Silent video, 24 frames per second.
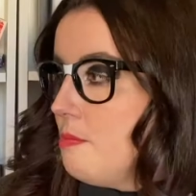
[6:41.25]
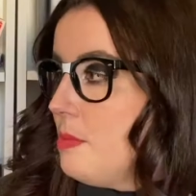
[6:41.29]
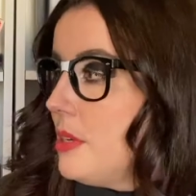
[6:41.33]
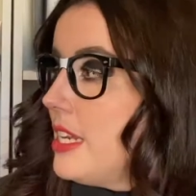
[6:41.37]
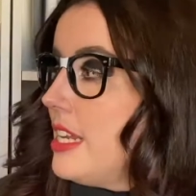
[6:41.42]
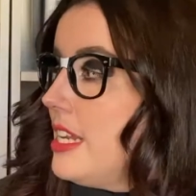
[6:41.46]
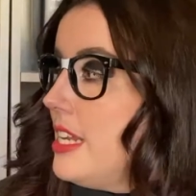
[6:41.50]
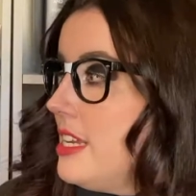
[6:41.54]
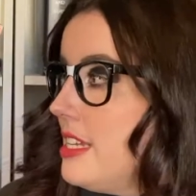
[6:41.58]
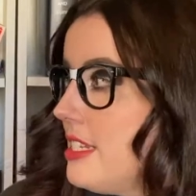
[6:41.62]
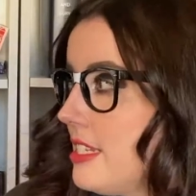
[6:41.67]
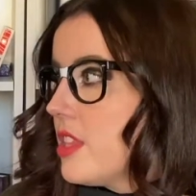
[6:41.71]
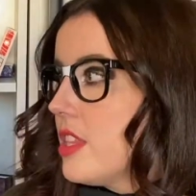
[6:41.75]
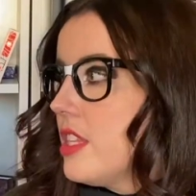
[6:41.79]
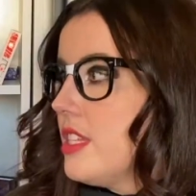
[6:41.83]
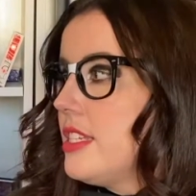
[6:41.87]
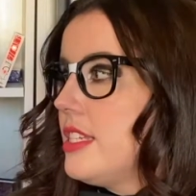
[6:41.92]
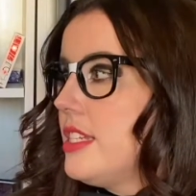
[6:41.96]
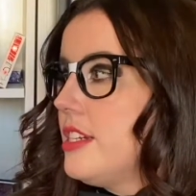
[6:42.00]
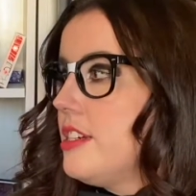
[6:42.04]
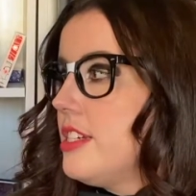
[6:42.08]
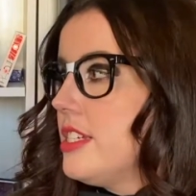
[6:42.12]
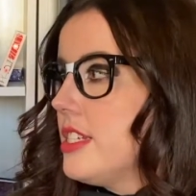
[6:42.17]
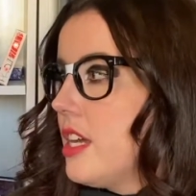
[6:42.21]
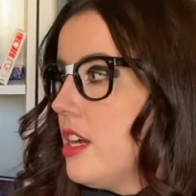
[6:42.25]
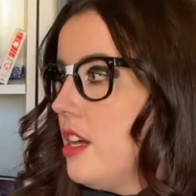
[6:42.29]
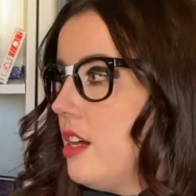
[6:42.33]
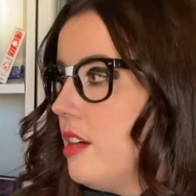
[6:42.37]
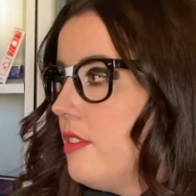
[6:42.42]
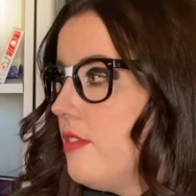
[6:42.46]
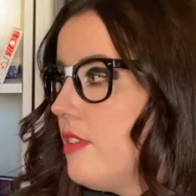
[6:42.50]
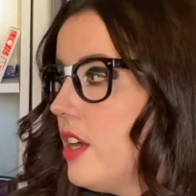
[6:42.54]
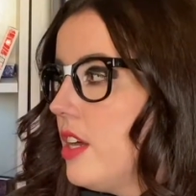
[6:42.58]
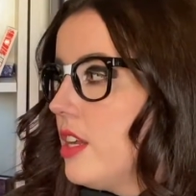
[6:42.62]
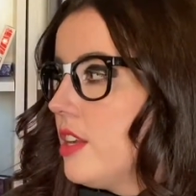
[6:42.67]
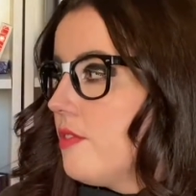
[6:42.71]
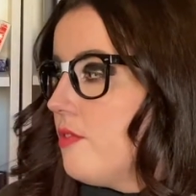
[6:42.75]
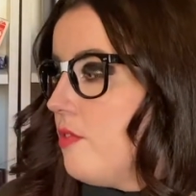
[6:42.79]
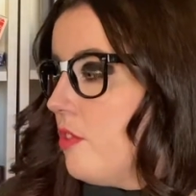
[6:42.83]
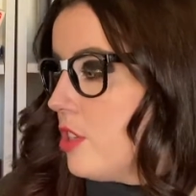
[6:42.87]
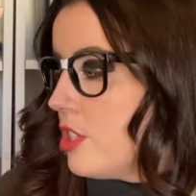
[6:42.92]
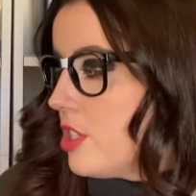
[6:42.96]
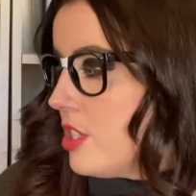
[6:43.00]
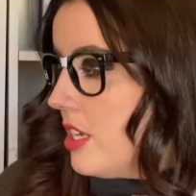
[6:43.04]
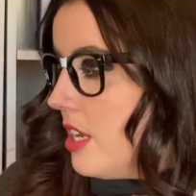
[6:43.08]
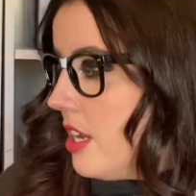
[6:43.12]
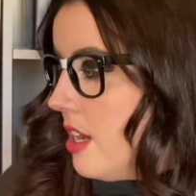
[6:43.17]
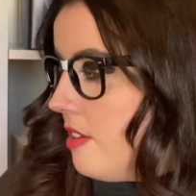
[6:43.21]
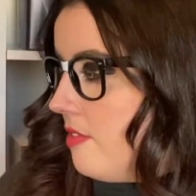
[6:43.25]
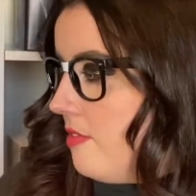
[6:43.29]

But it is The Series of Unfortunate